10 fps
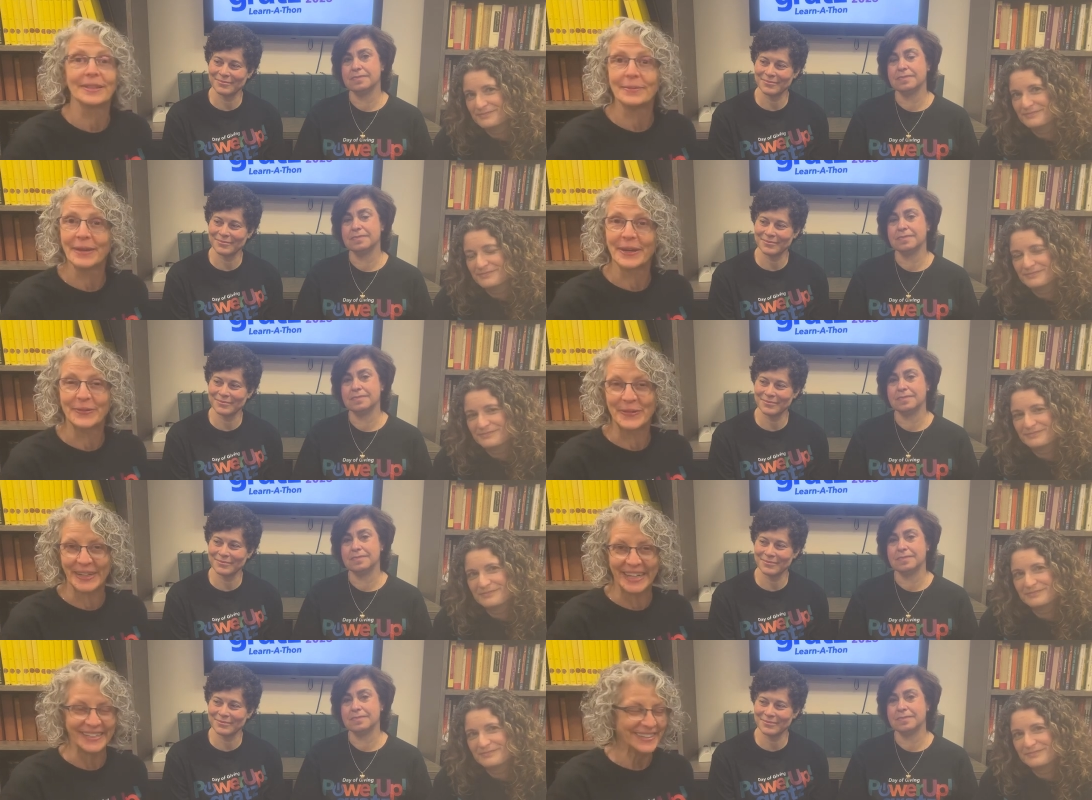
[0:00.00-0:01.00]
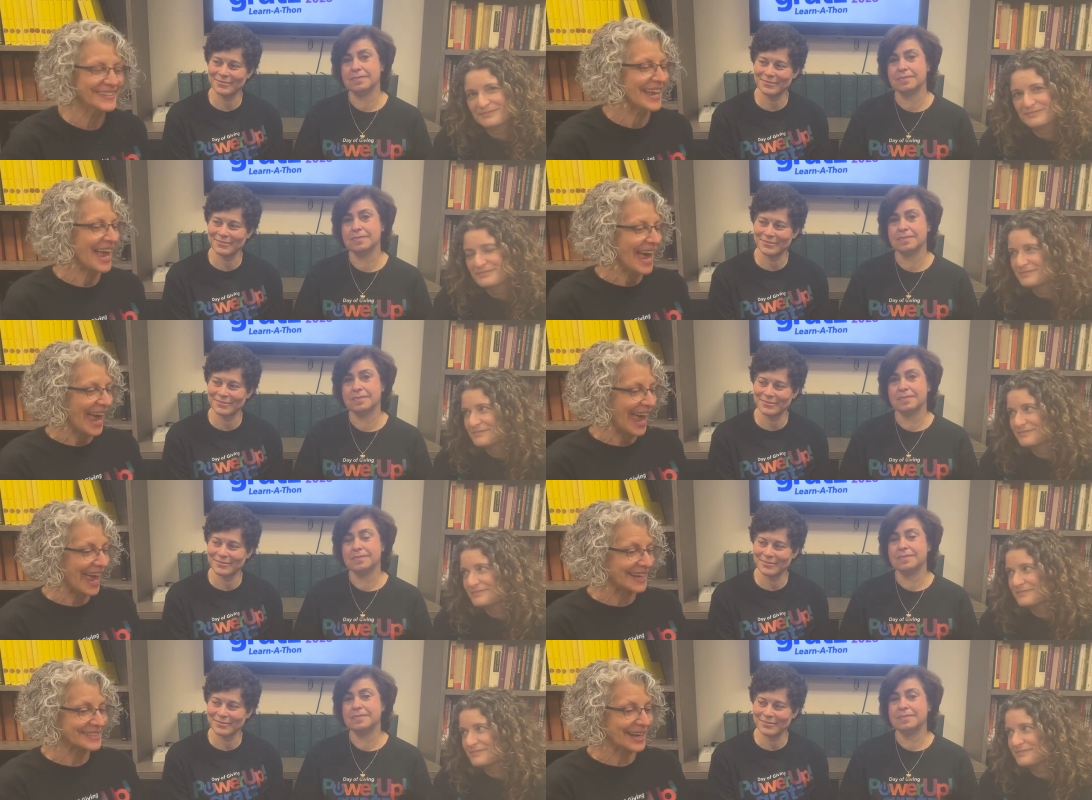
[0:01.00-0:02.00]
Speaker 1: Alumni Coordinator.
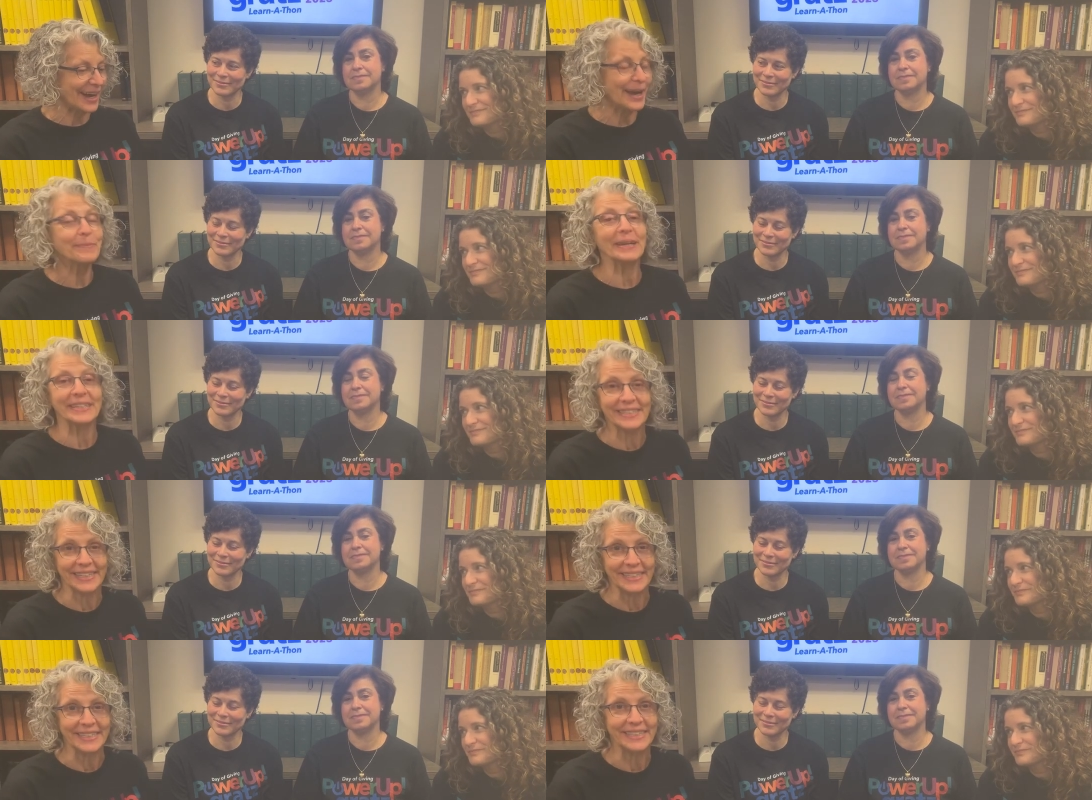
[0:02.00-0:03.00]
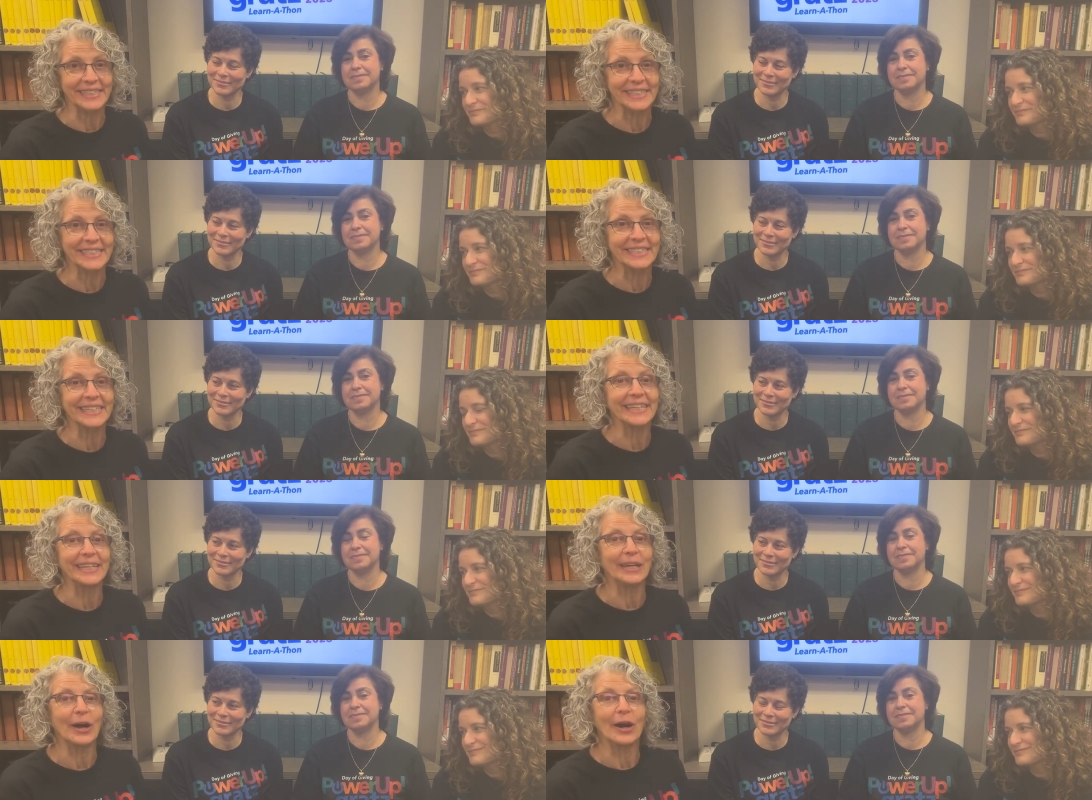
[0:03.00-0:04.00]
And I'm excited to
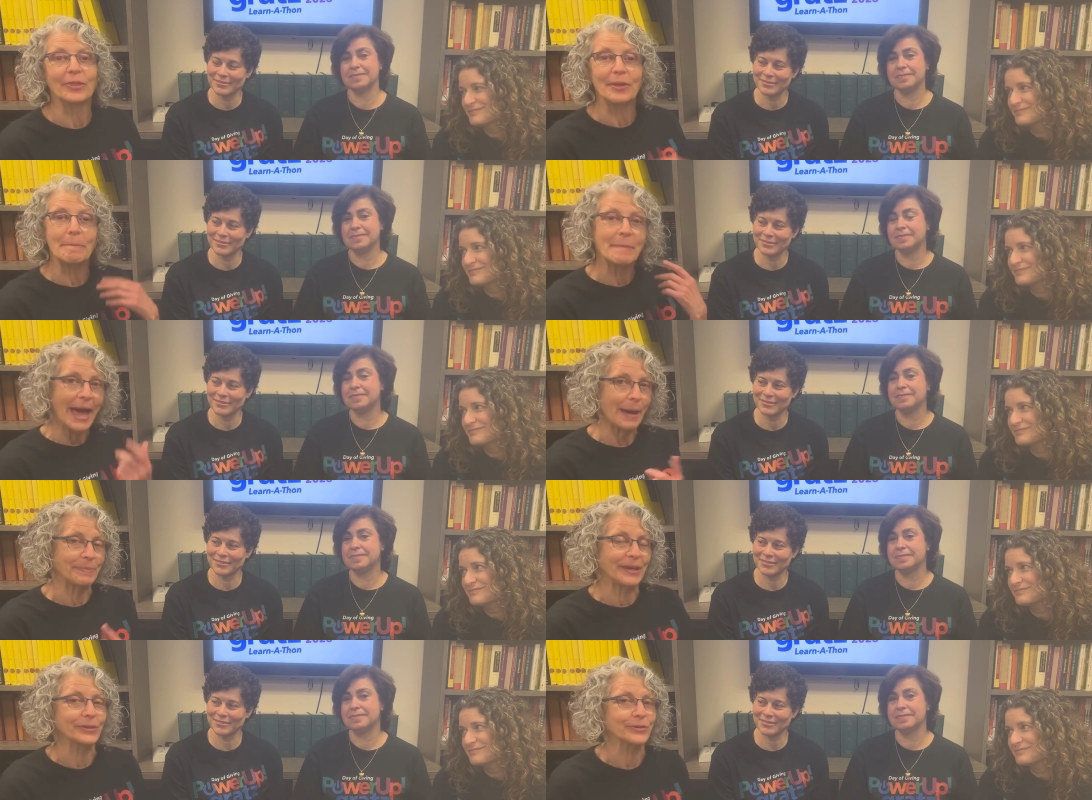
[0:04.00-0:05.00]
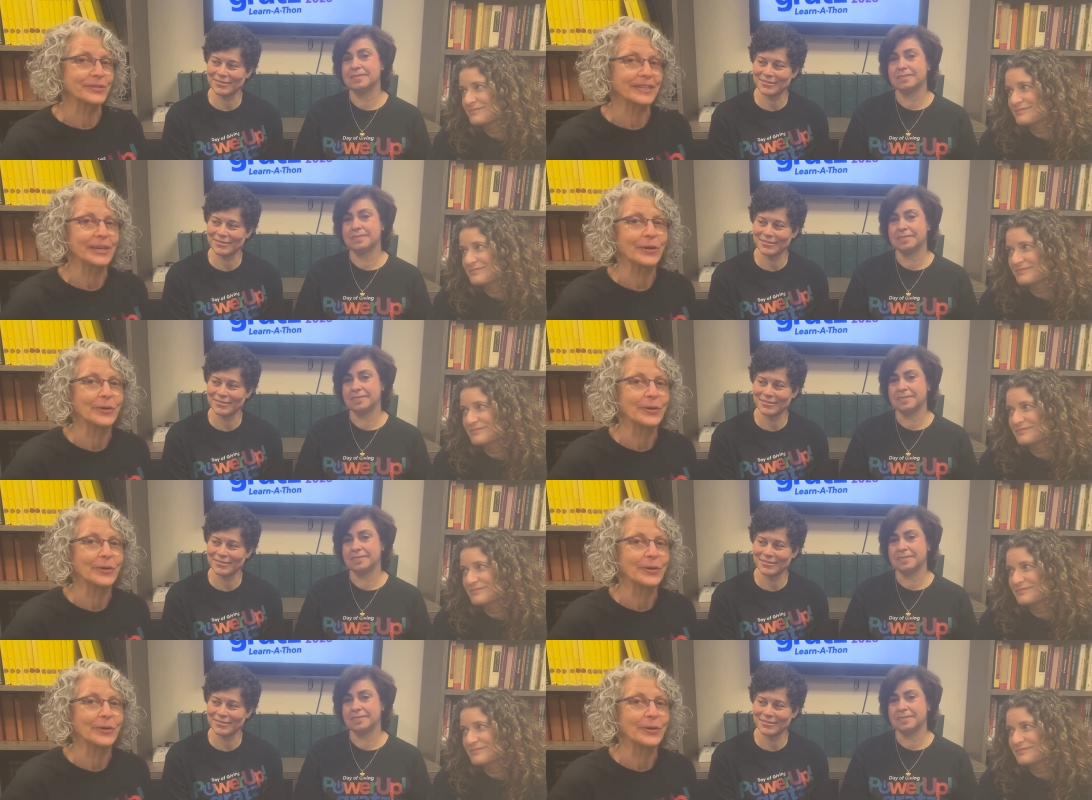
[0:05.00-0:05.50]
see the map that you'll see